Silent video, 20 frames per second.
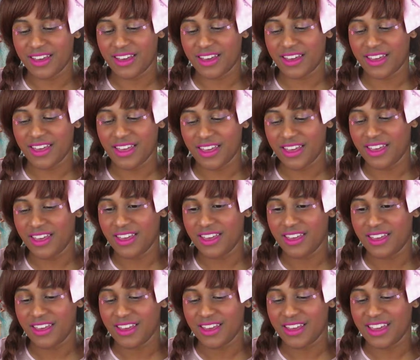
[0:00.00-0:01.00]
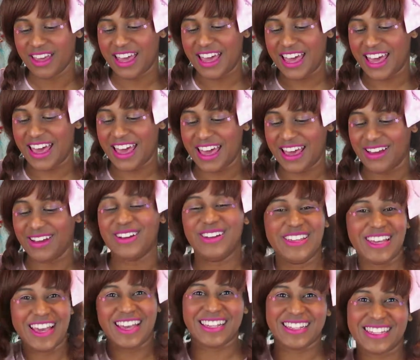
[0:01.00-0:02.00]
Uh, ah,
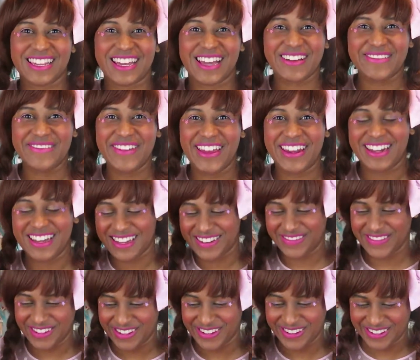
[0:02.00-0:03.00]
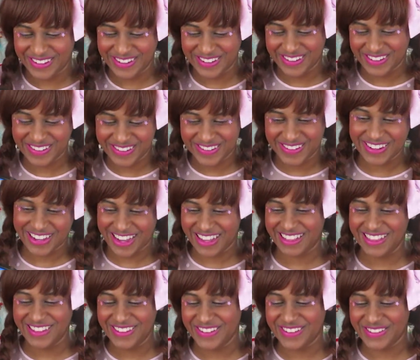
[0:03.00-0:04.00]
yes, I got Meta. Uh, woohoo!
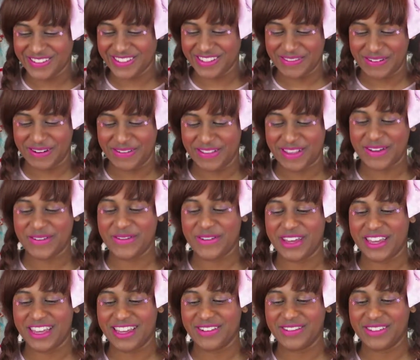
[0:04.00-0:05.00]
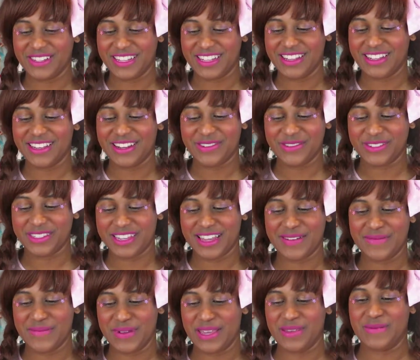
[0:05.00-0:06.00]
I knew it was not my way. It was it, it was
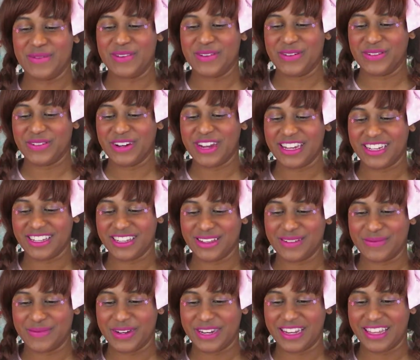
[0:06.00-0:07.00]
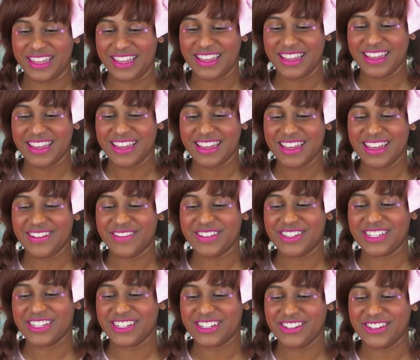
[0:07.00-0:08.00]
not baby or angelic pretty. In
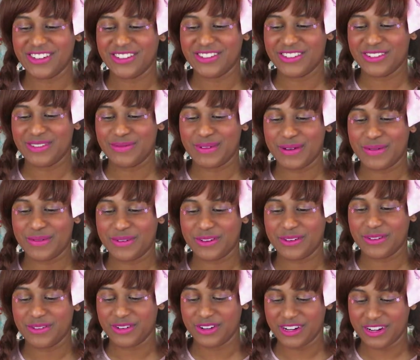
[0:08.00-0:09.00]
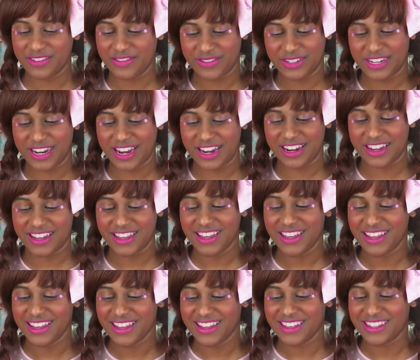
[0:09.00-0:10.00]
which country would you be able to order for China?
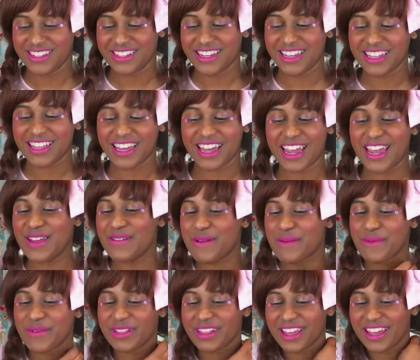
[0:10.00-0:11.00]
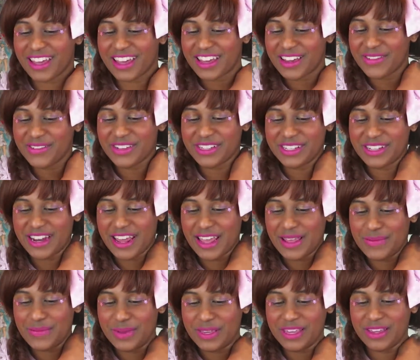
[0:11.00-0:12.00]
So yeah, like I remember like it wasn't
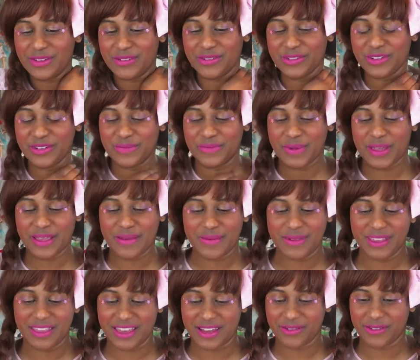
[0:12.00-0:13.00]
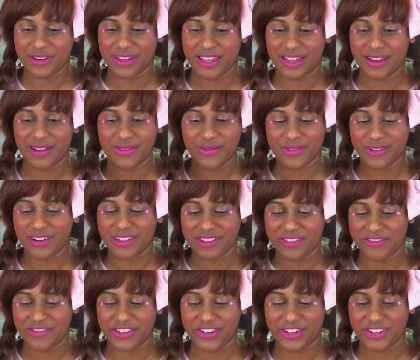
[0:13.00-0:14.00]
AP or baby that were like one of
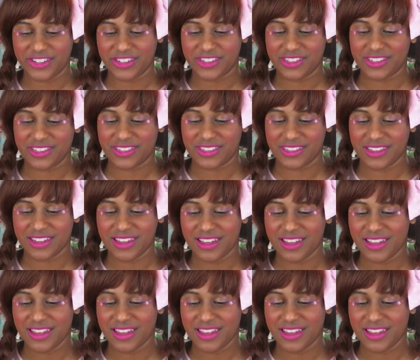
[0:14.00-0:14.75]
the firsts